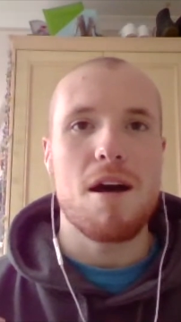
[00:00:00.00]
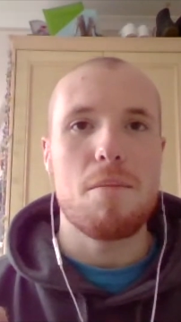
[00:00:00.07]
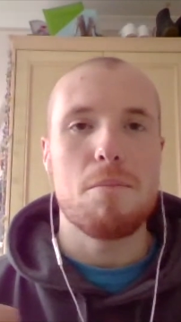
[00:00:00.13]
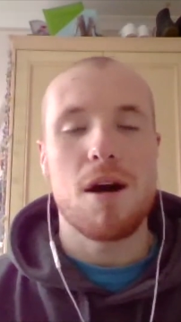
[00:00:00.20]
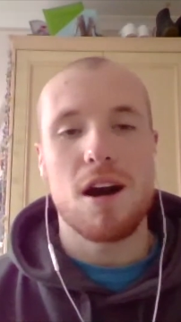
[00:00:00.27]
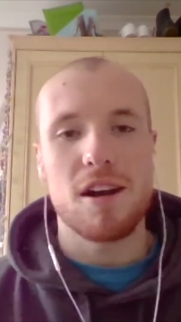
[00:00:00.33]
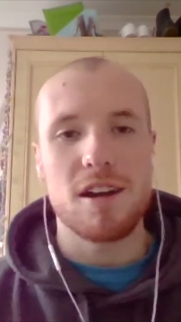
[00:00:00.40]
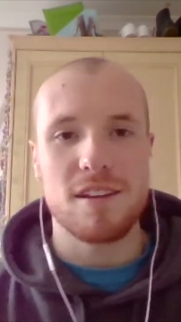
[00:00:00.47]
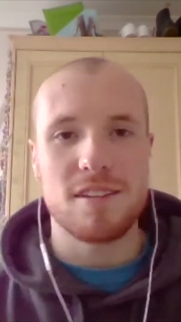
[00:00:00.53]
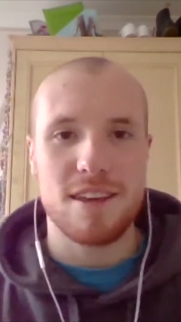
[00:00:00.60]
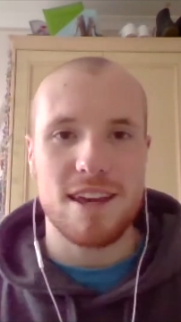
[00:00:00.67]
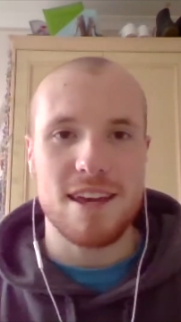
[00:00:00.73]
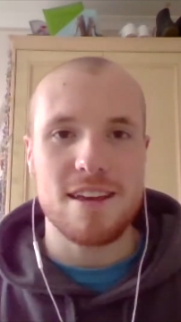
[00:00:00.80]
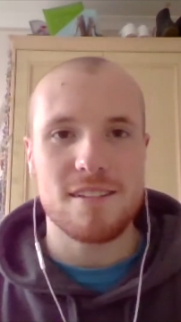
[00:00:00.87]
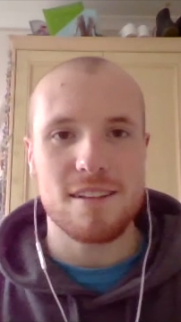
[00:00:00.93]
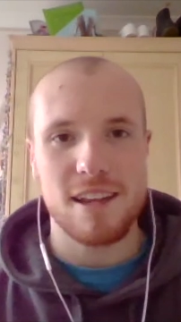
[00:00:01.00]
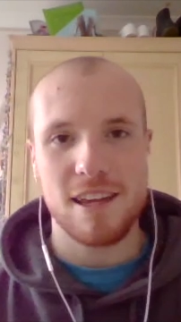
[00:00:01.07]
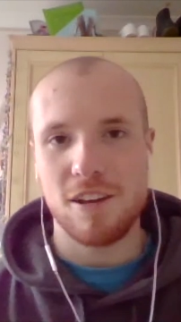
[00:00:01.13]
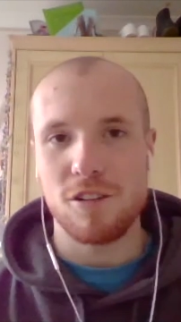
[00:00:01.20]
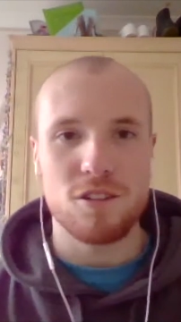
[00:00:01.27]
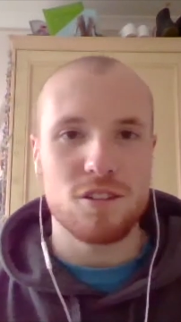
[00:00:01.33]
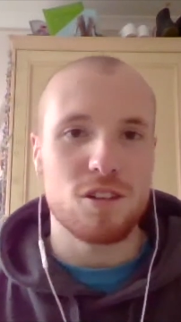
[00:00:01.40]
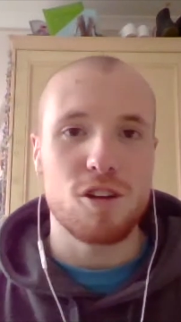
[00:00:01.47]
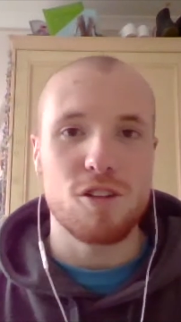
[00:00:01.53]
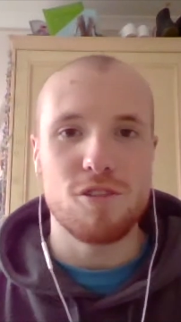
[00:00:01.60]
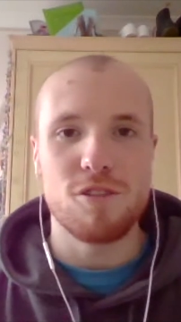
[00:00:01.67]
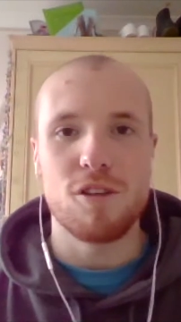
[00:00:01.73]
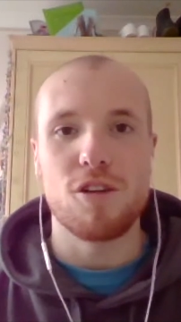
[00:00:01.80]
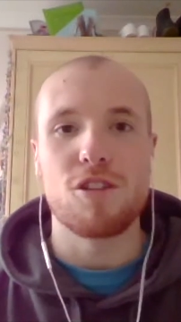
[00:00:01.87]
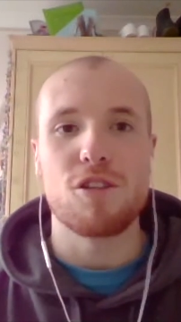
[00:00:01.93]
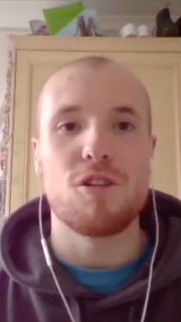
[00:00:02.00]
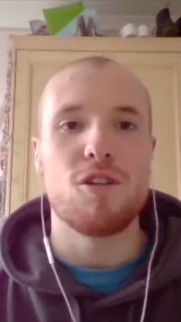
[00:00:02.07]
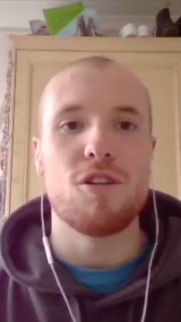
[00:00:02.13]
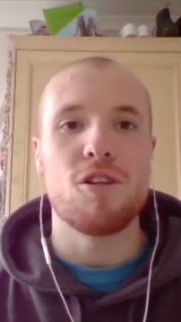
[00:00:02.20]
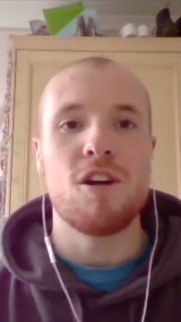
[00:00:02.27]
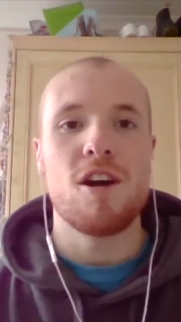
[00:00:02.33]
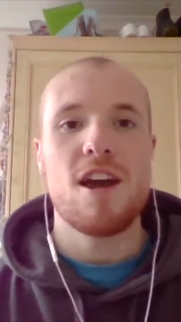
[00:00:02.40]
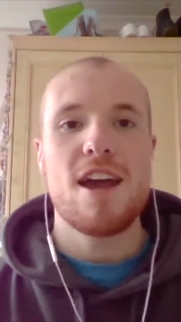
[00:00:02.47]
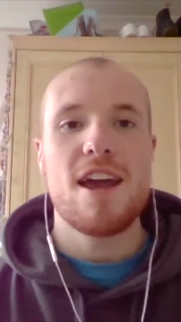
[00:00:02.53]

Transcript: mark us easily or so forth, or